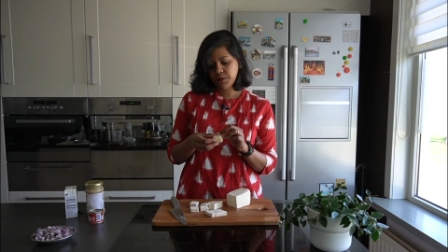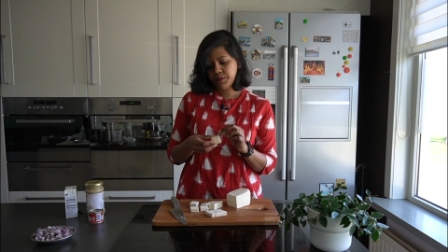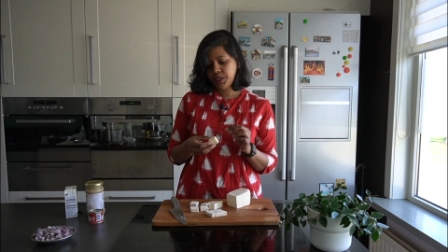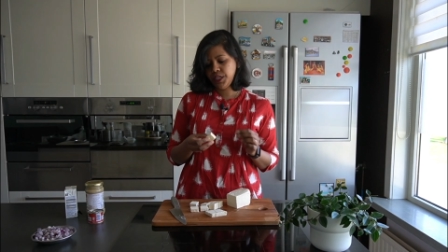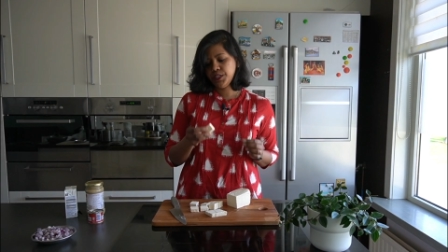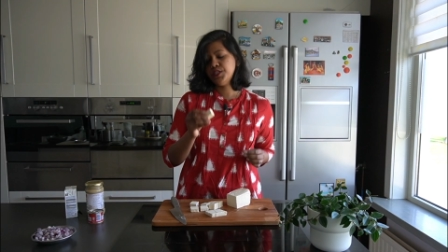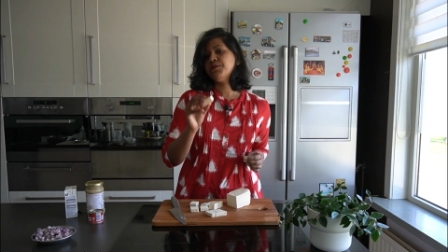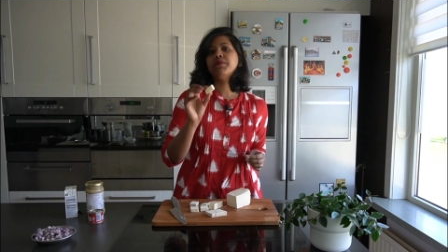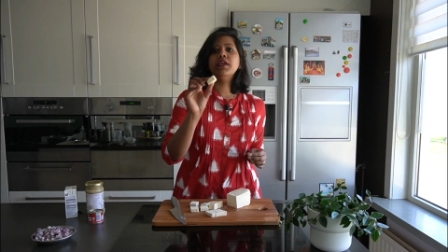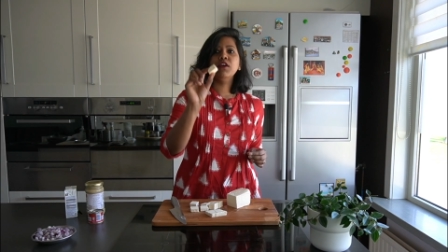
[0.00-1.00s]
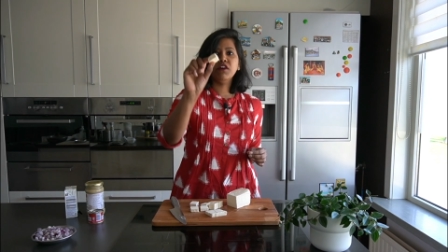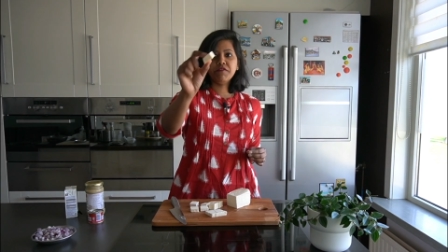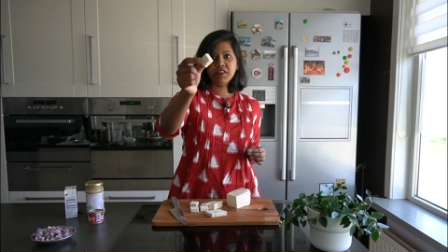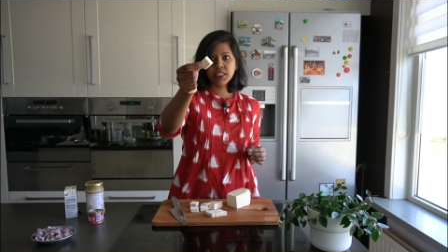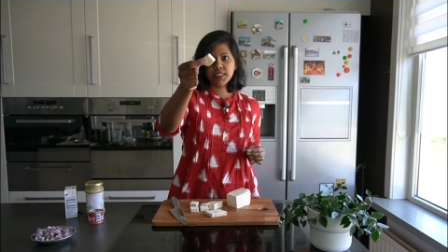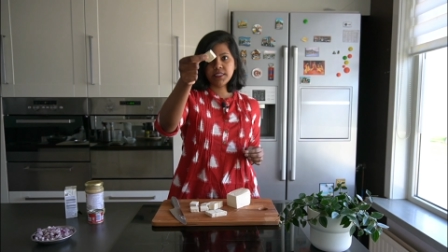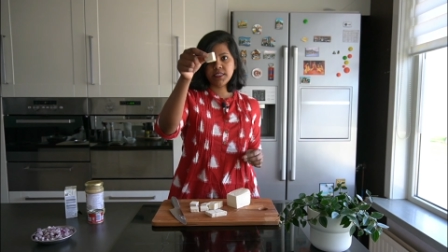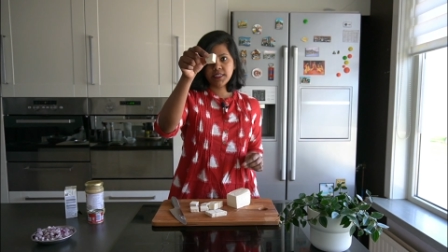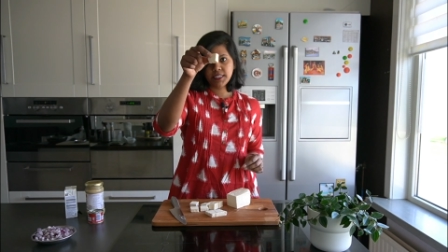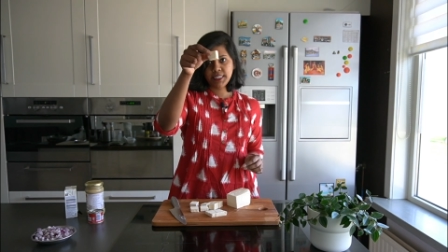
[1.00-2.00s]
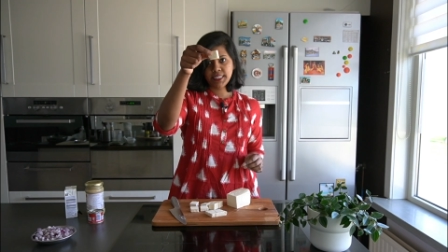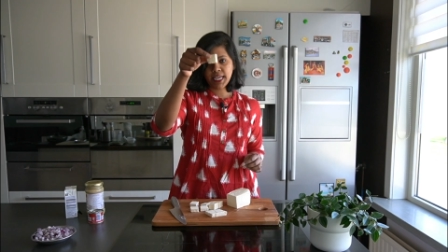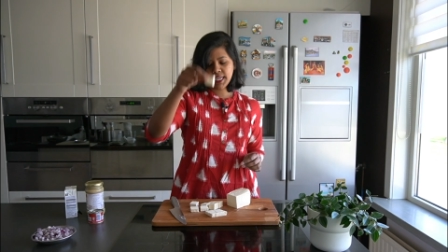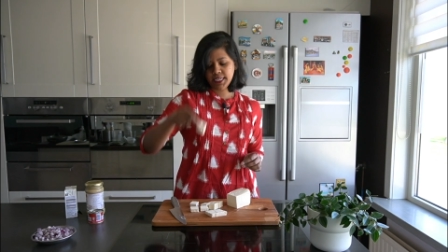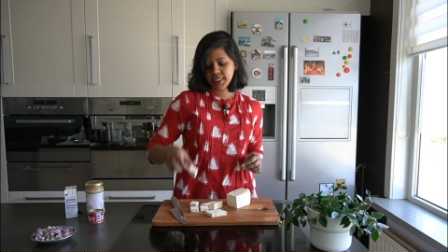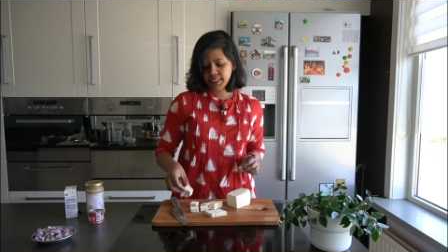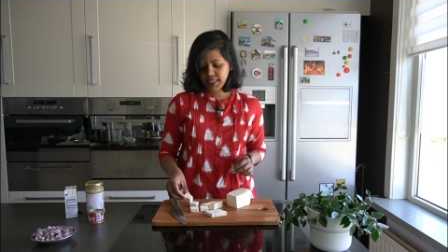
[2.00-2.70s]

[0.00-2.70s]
your paneer to be, of this size.